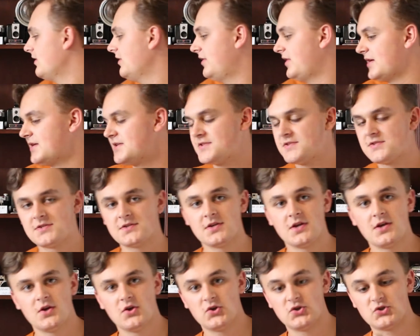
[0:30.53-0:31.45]
this
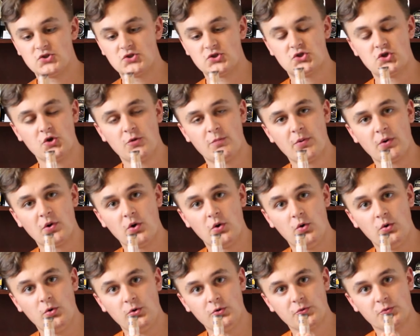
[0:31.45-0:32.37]
super
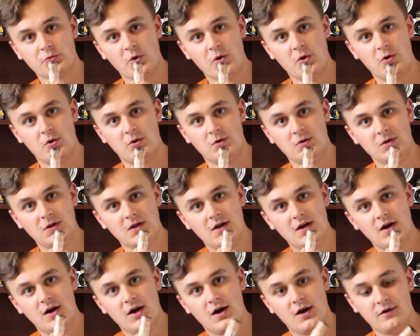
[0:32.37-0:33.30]
old roll
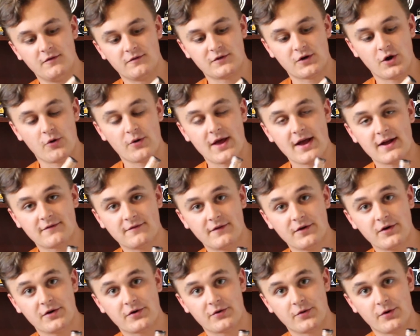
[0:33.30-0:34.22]
of Kodak
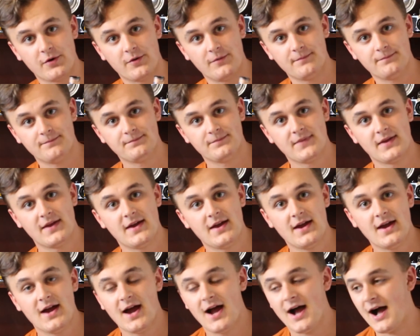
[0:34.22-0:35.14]
Verichrome.
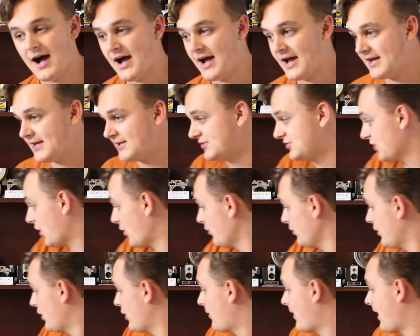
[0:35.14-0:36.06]
I
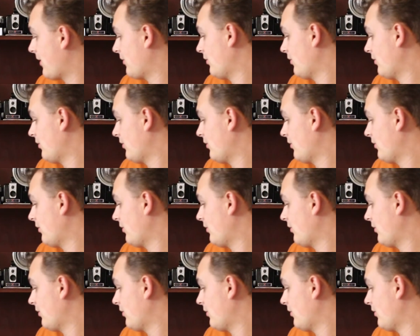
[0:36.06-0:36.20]
don't know how